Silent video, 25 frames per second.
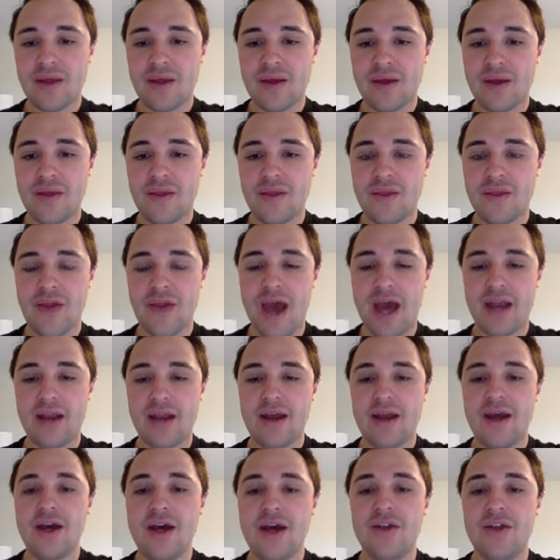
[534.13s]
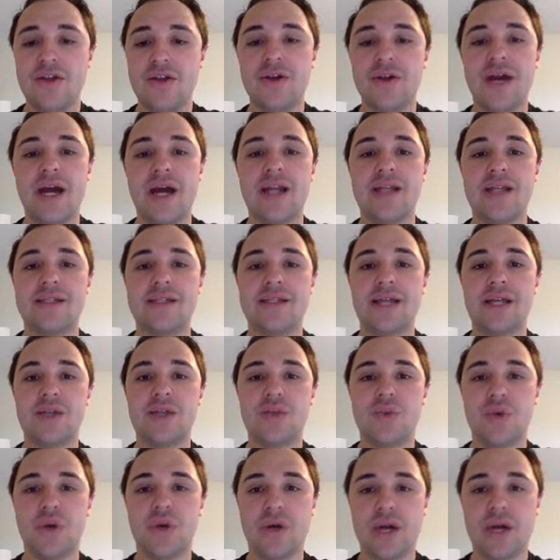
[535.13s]
that the United States
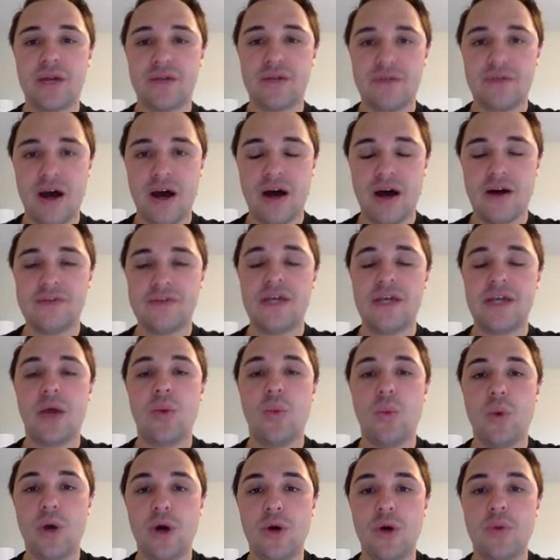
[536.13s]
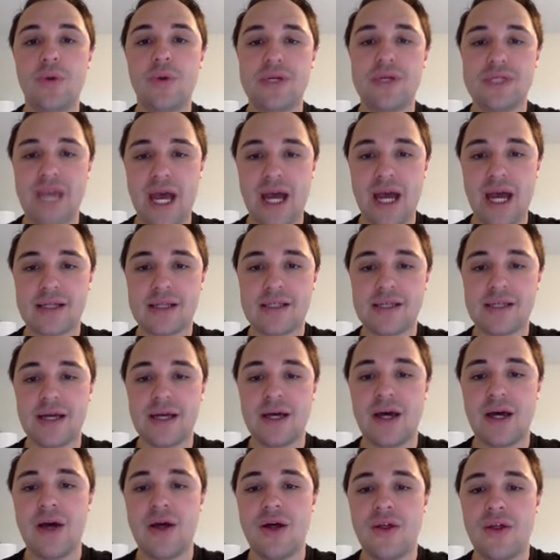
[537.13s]
will get involved and will protect
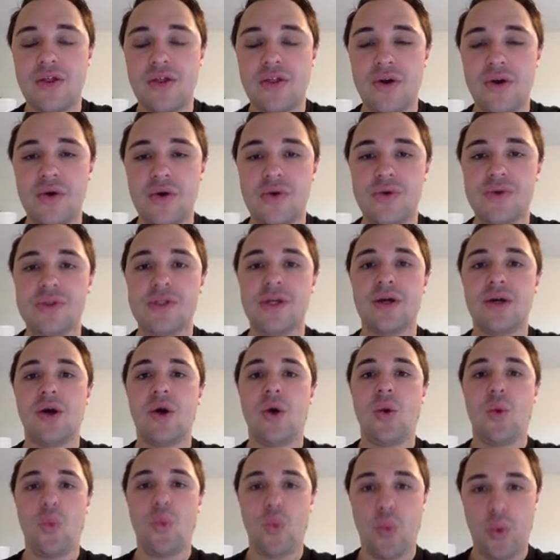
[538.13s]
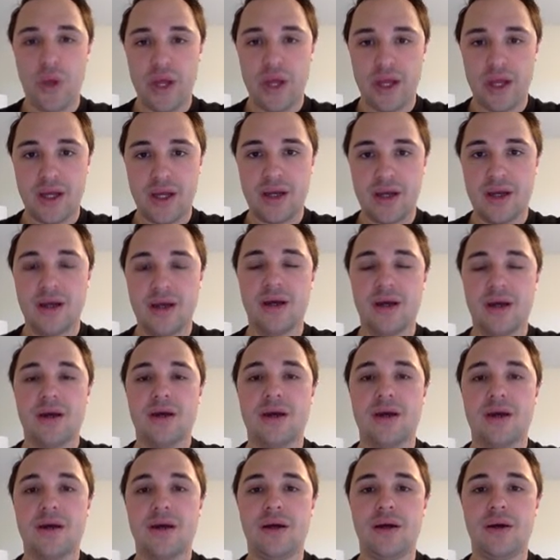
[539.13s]
those
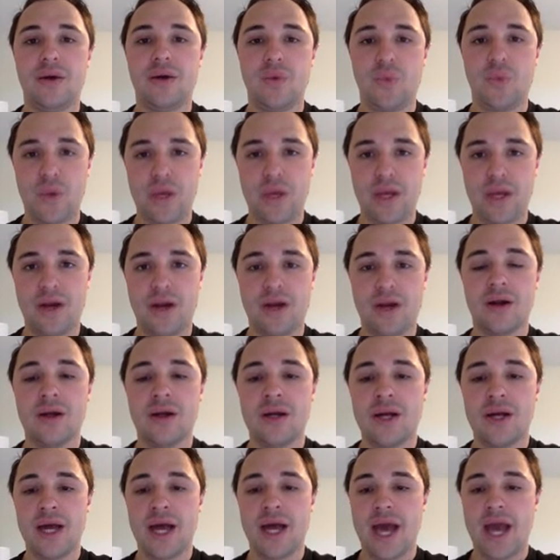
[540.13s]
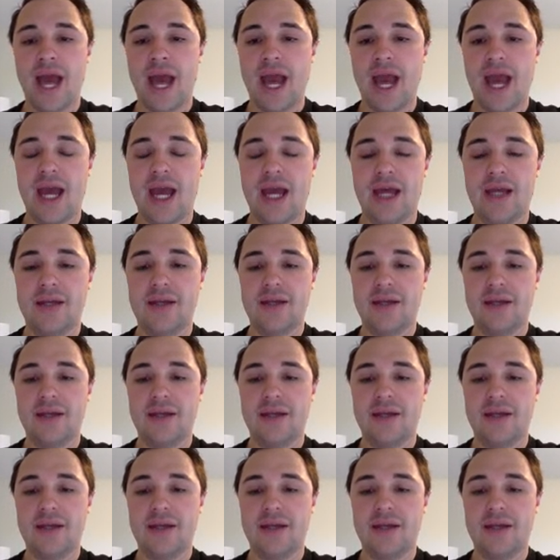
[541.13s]
weaker, and